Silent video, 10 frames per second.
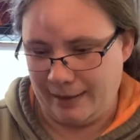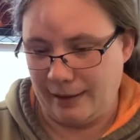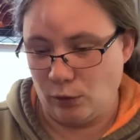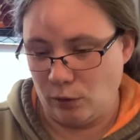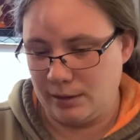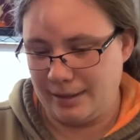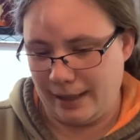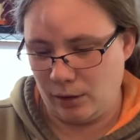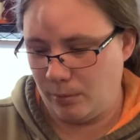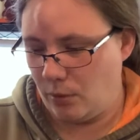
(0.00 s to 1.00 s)
They look
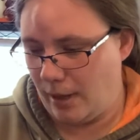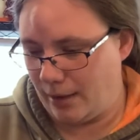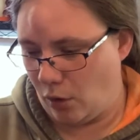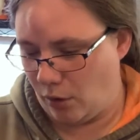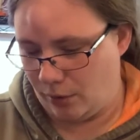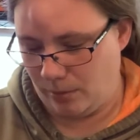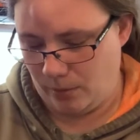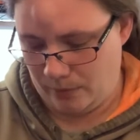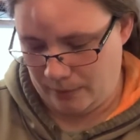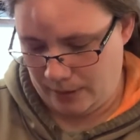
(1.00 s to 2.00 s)
terrible and
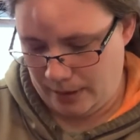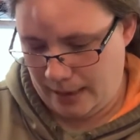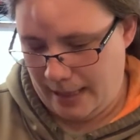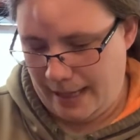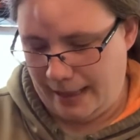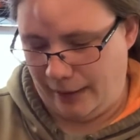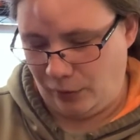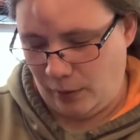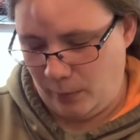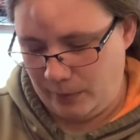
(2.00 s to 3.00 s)
horrible. And I
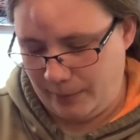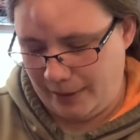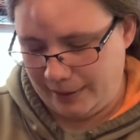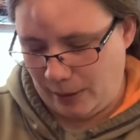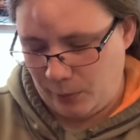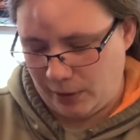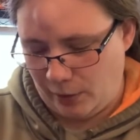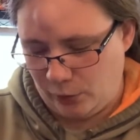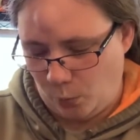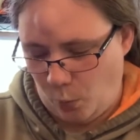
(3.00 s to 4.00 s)
thought it was because I was
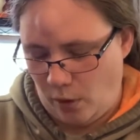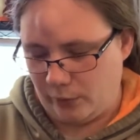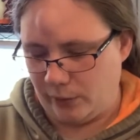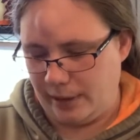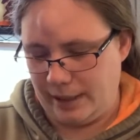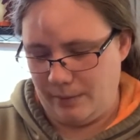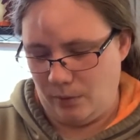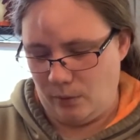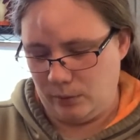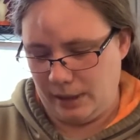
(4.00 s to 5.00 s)
underwatering
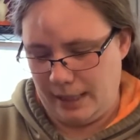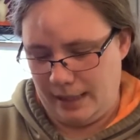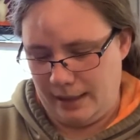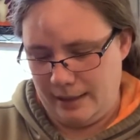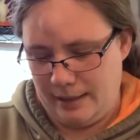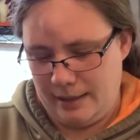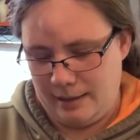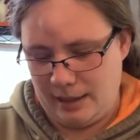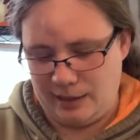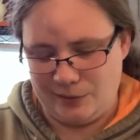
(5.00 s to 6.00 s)
it, only
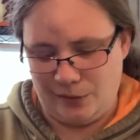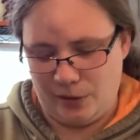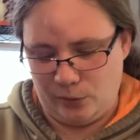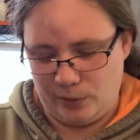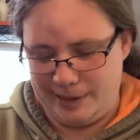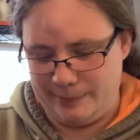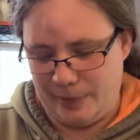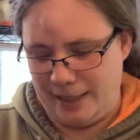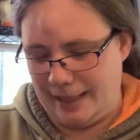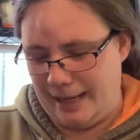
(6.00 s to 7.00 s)
they started
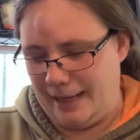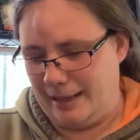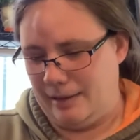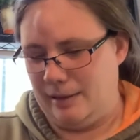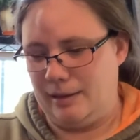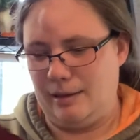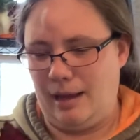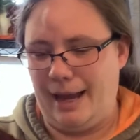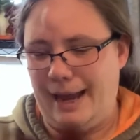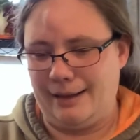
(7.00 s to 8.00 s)
crisping and
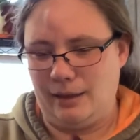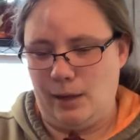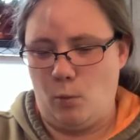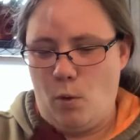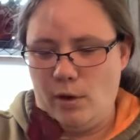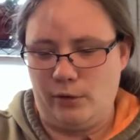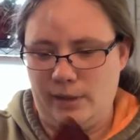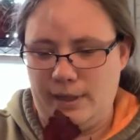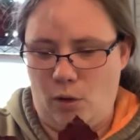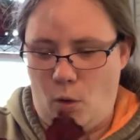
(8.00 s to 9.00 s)
I had like watered
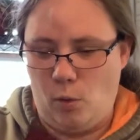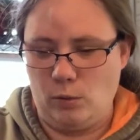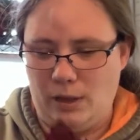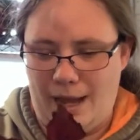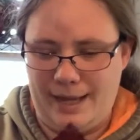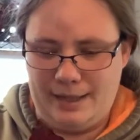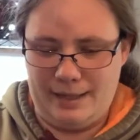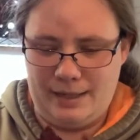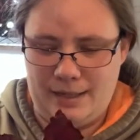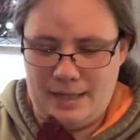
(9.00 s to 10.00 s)
it a whole lot
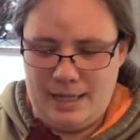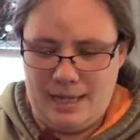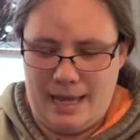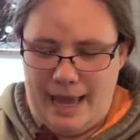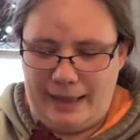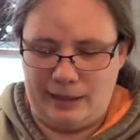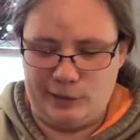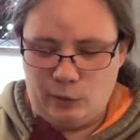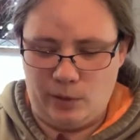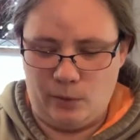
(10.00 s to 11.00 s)
and the
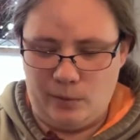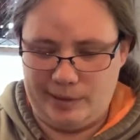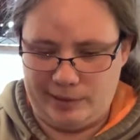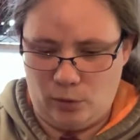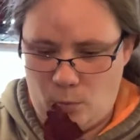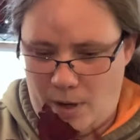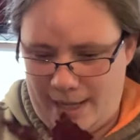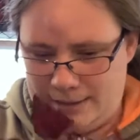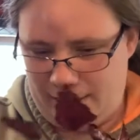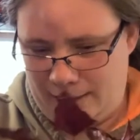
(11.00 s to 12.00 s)
soil was still
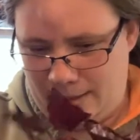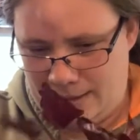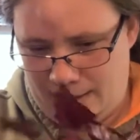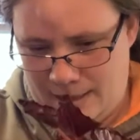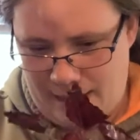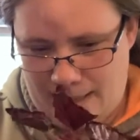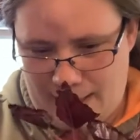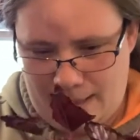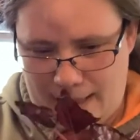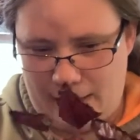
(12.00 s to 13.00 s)
wet
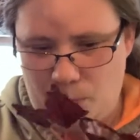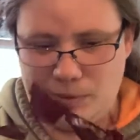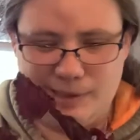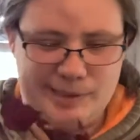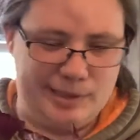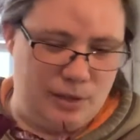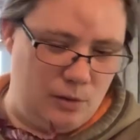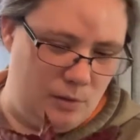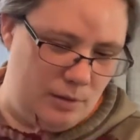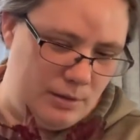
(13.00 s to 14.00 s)
and it was
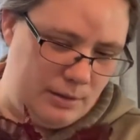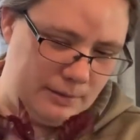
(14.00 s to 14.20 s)
still